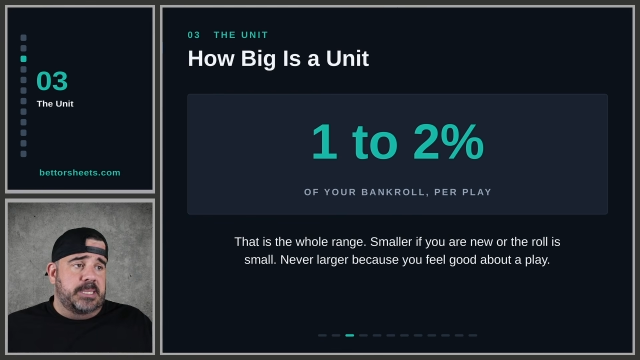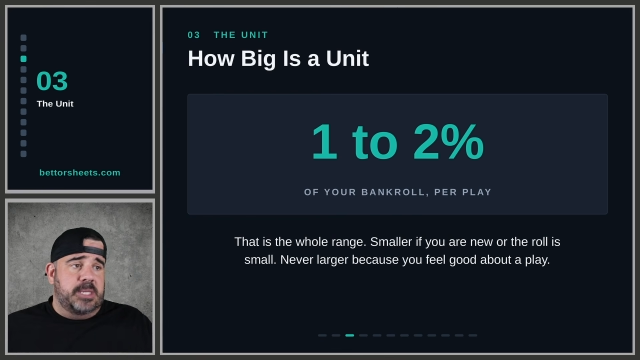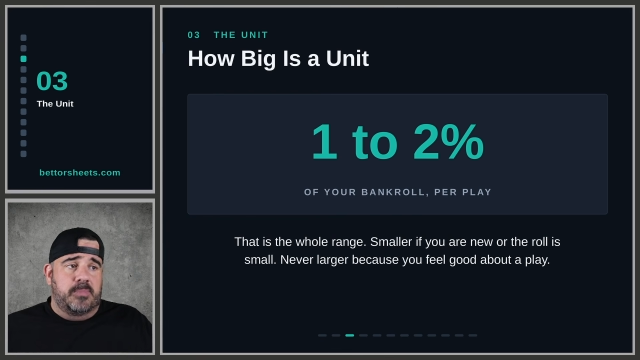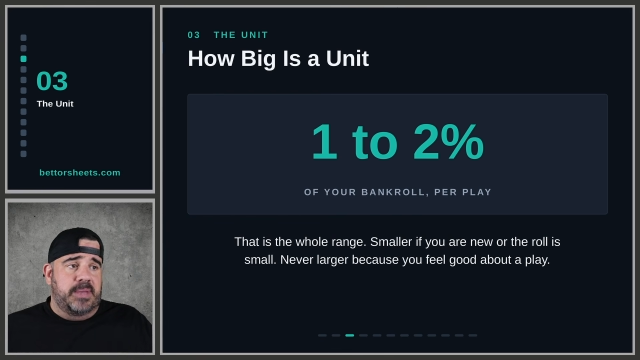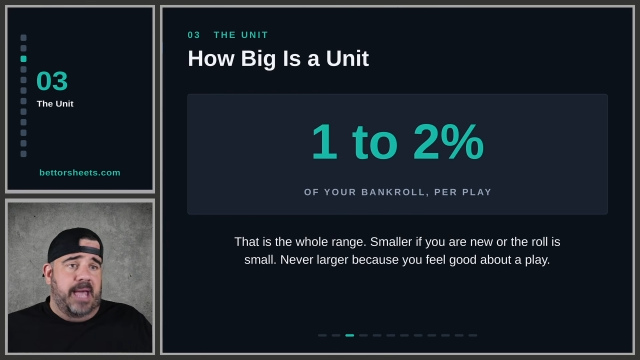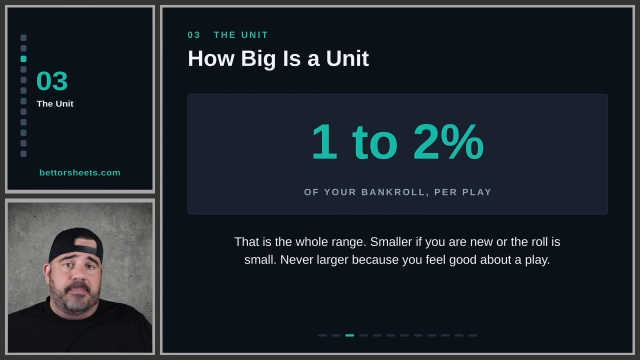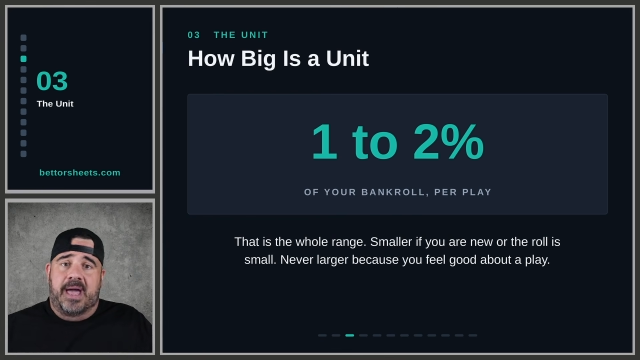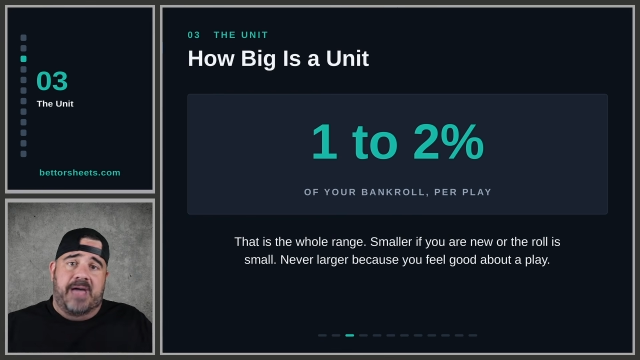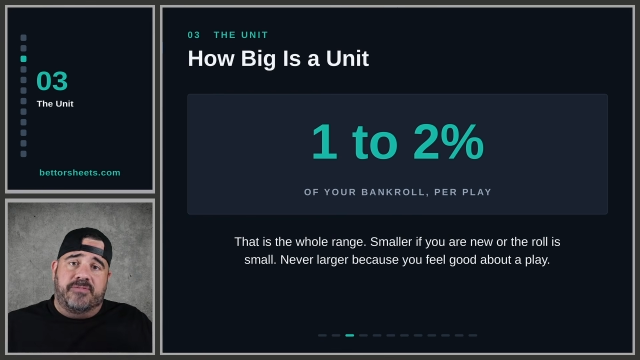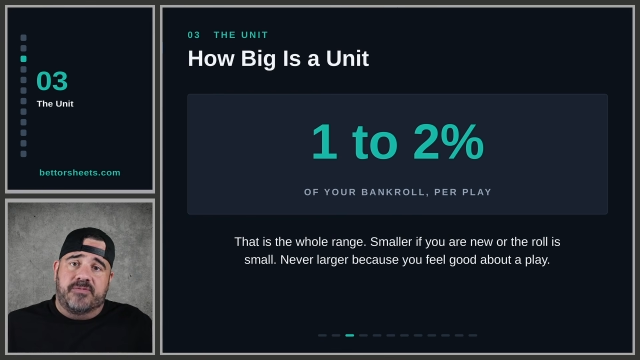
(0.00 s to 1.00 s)
It's going to be, I
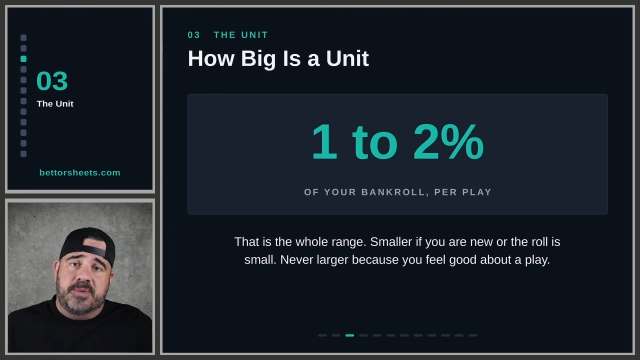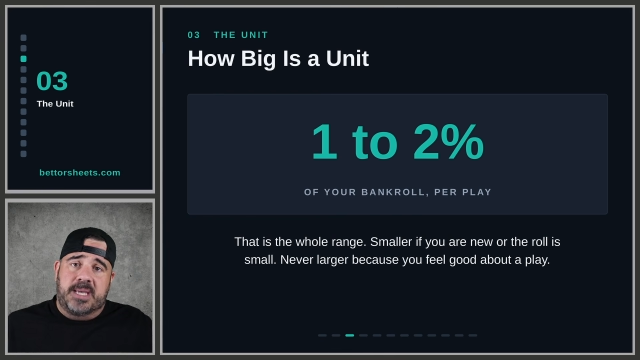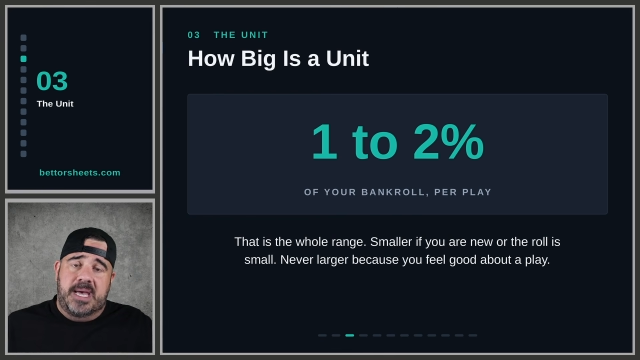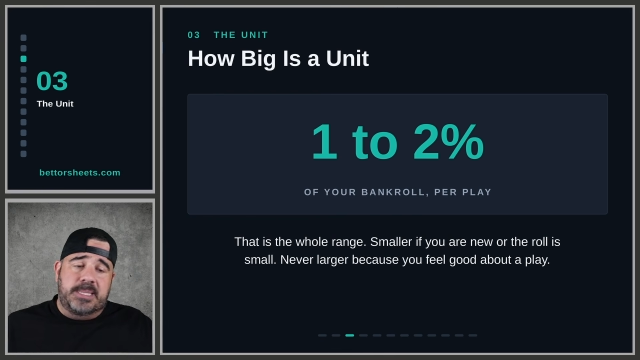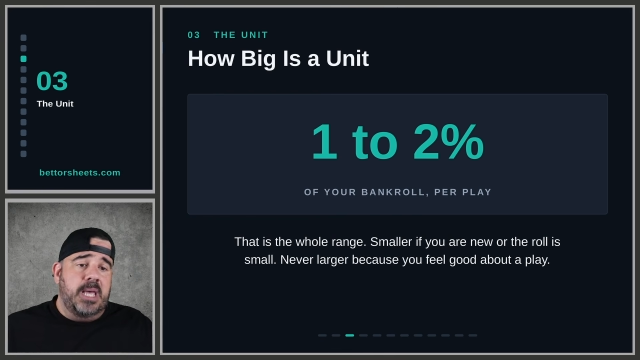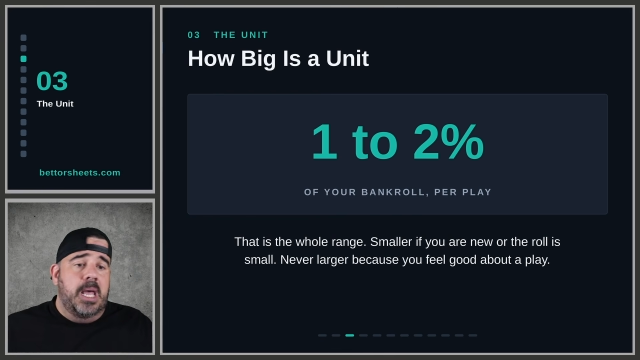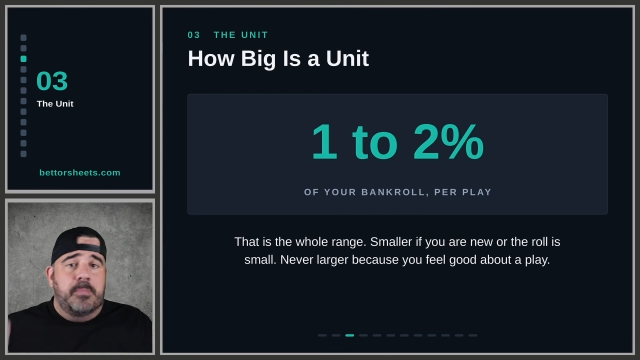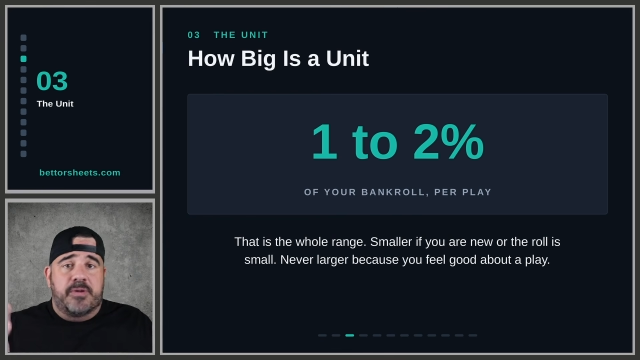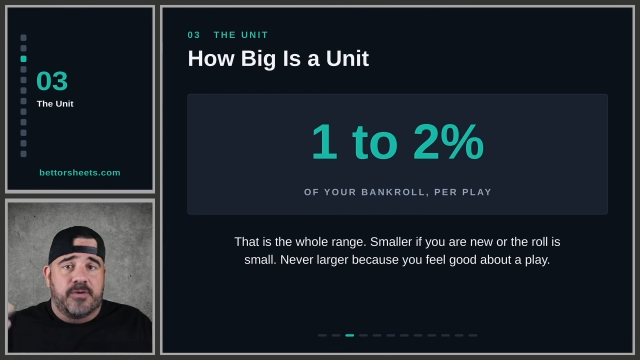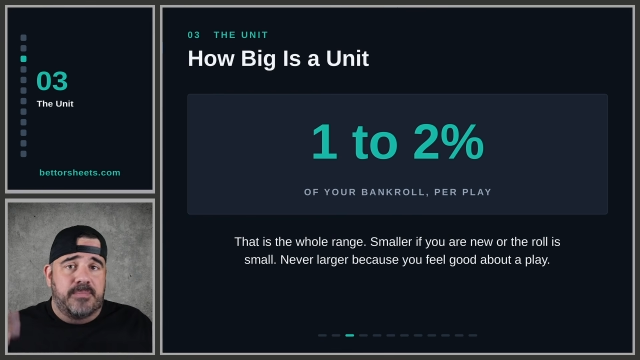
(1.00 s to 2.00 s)
might have different sizes,
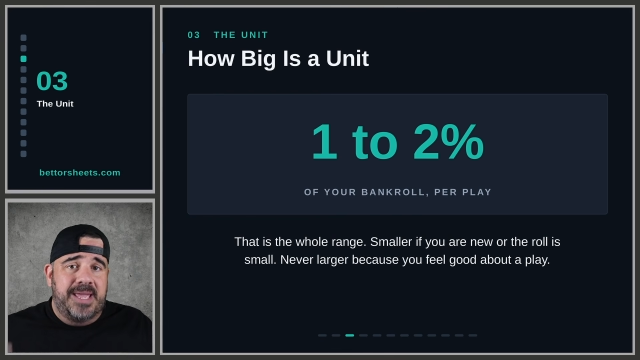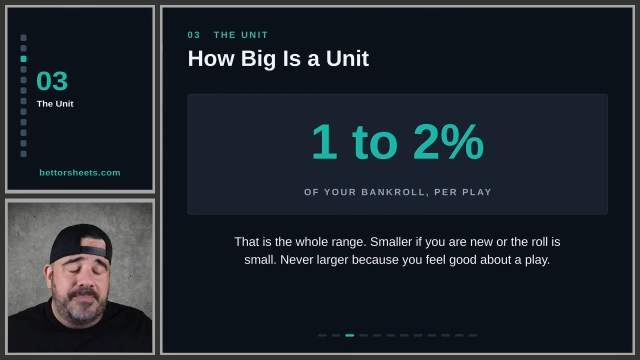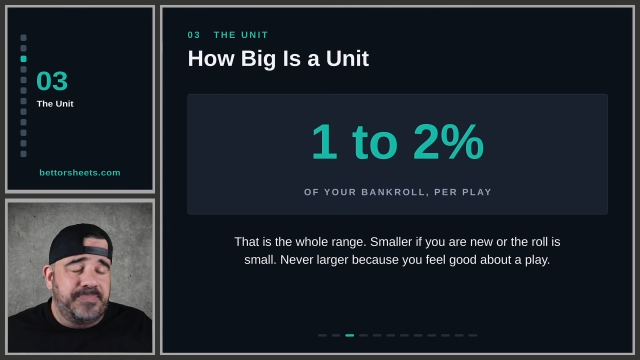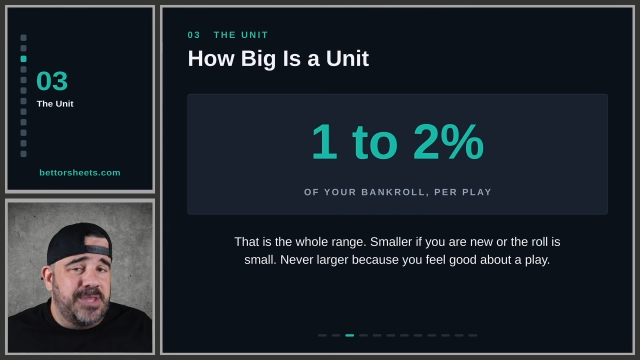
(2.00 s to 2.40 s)
but for me,